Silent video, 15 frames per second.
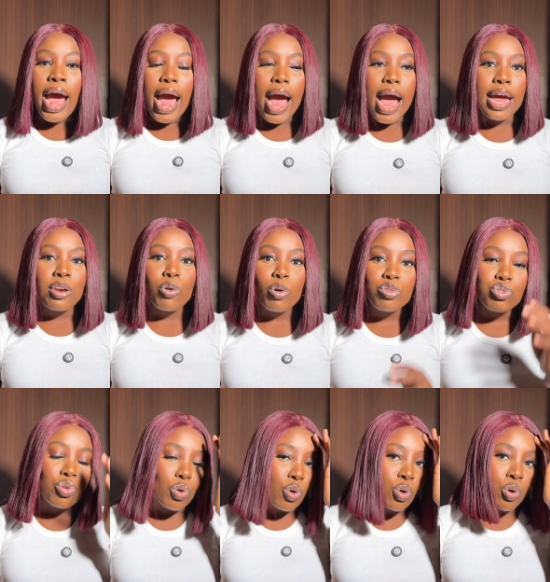and
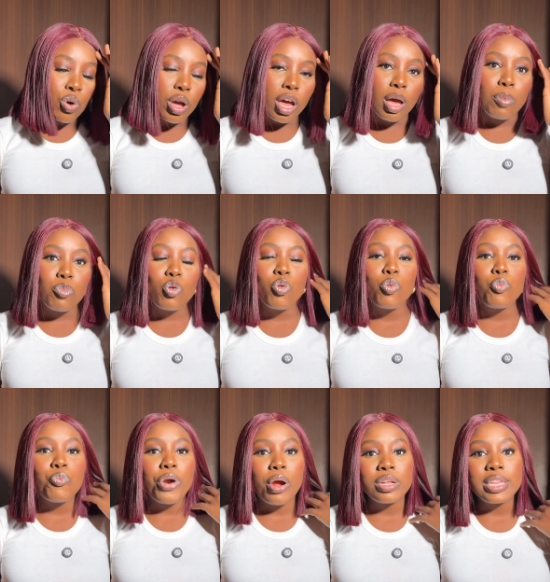also we
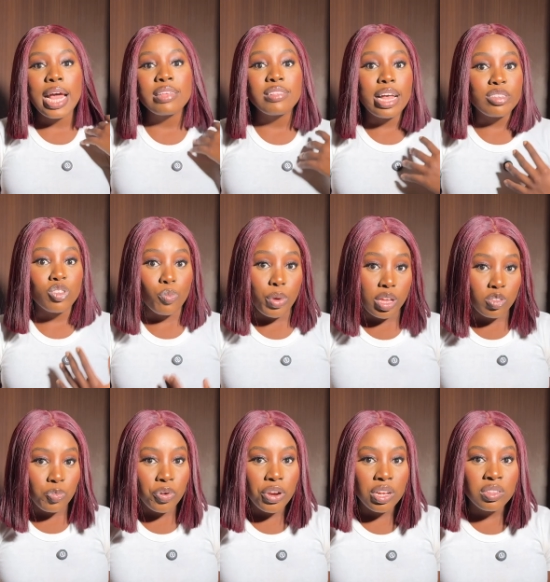prioritize like some
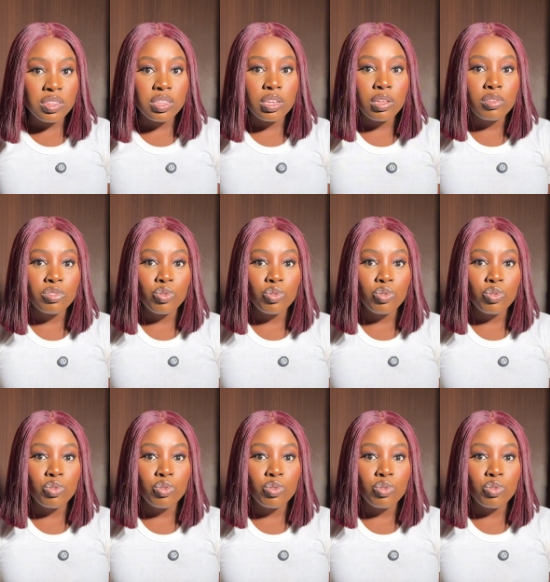experiences,